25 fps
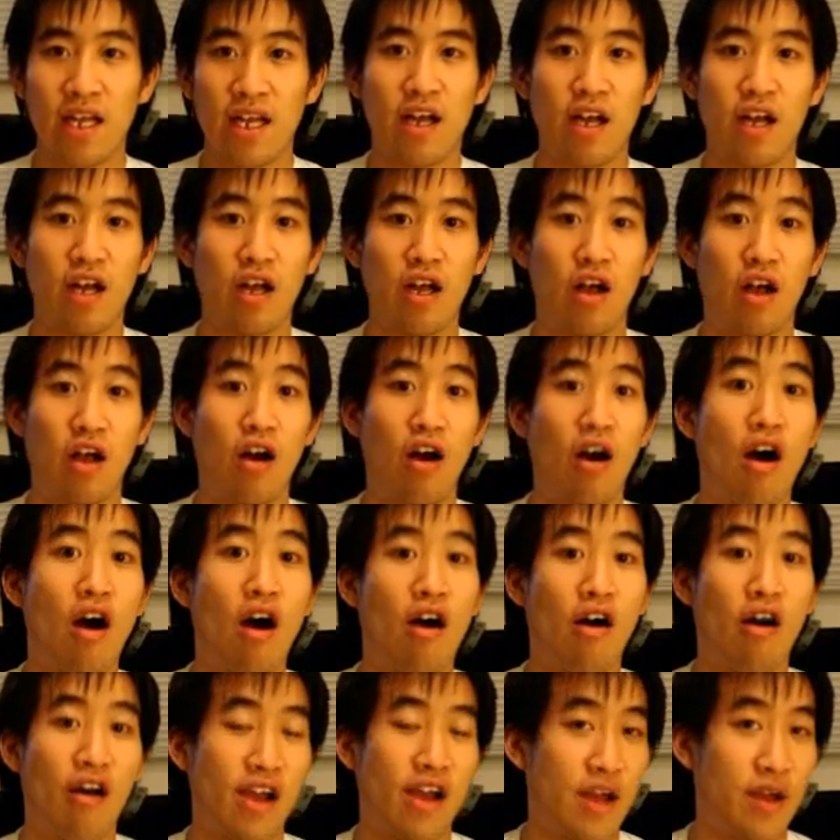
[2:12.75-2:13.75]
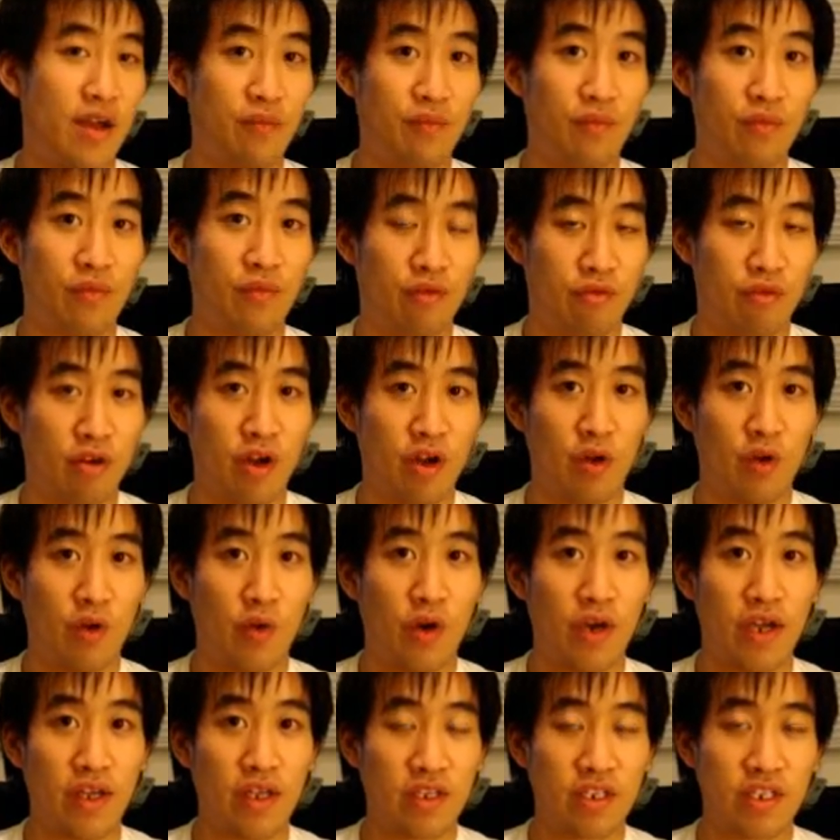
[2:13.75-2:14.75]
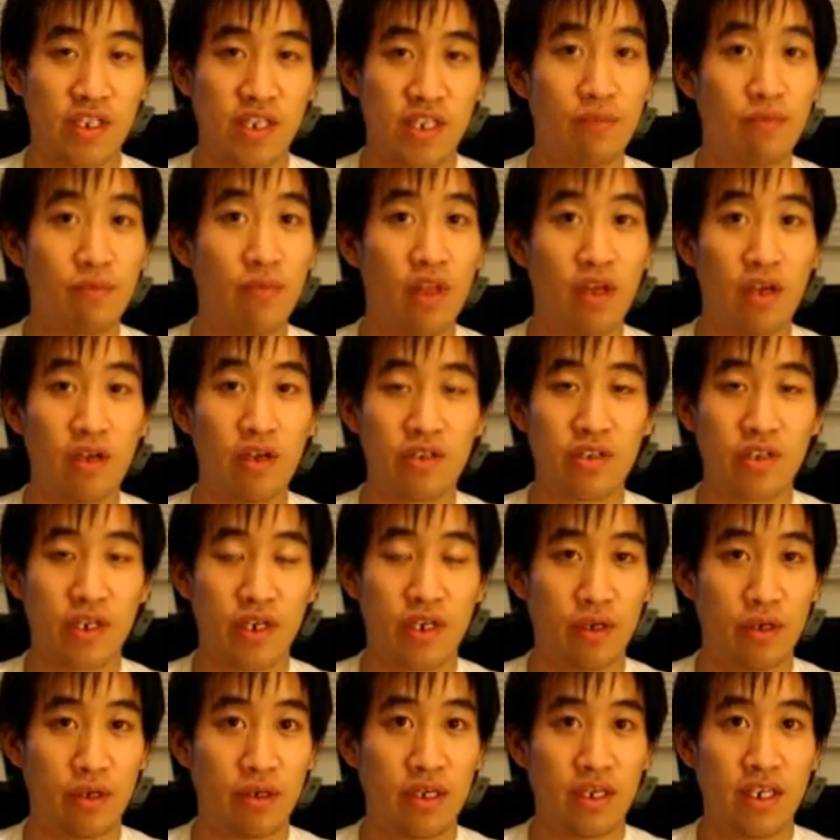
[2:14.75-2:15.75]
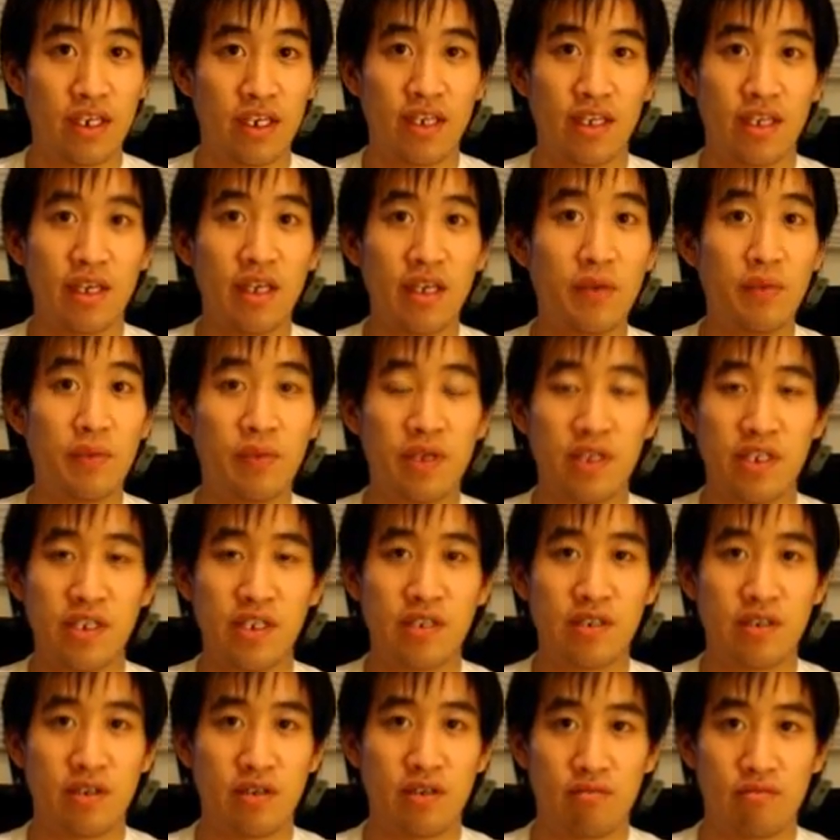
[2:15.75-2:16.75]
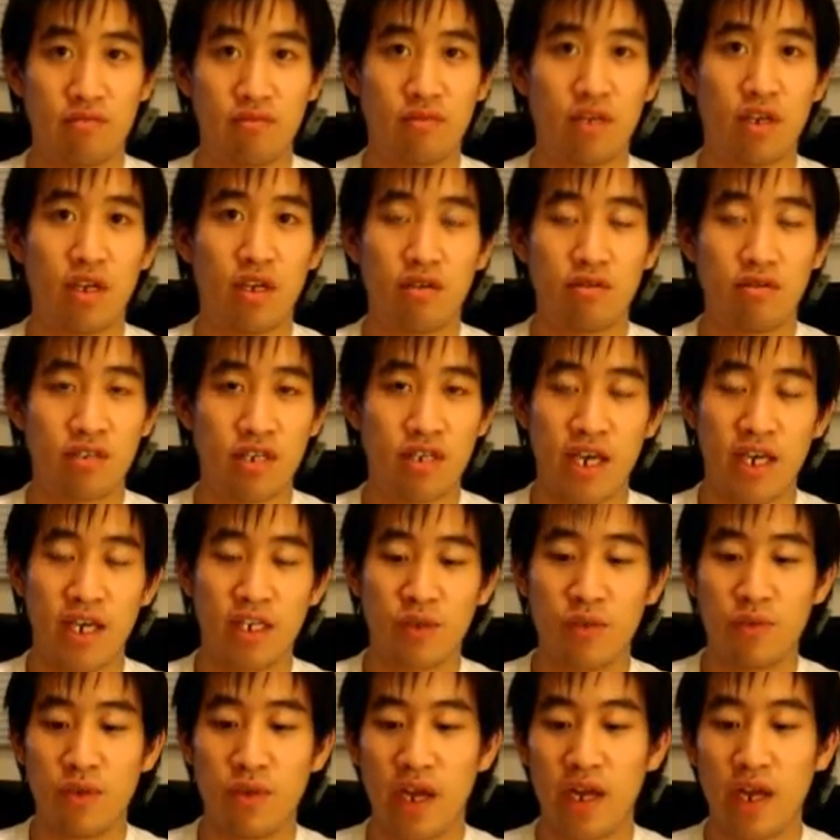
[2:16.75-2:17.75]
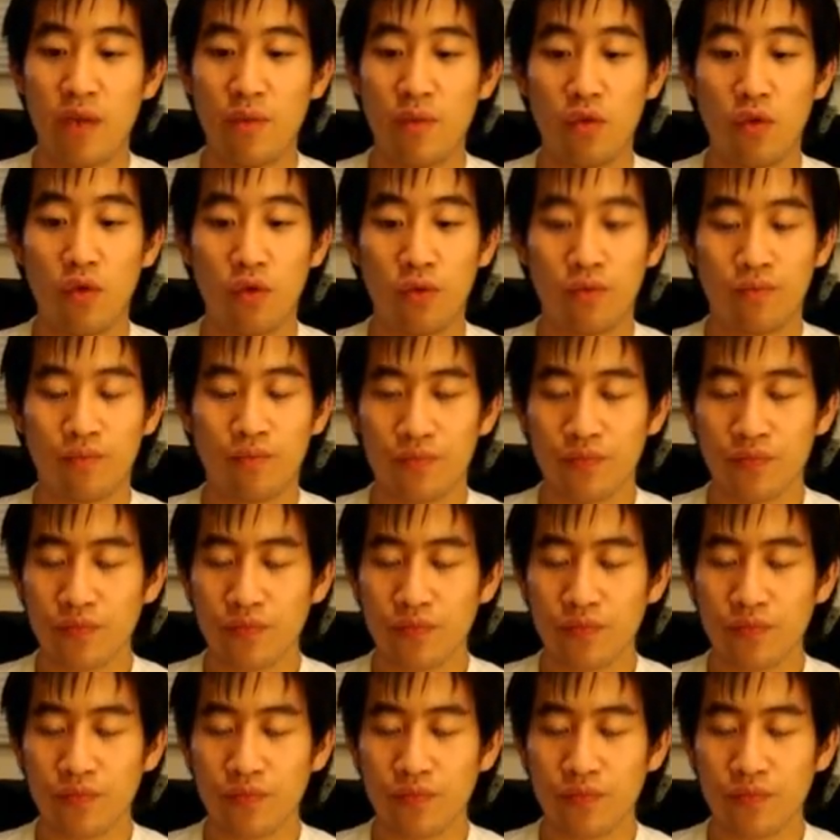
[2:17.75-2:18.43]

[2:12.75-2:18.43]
I am throwing away the SIM though, so please don't text me anymore.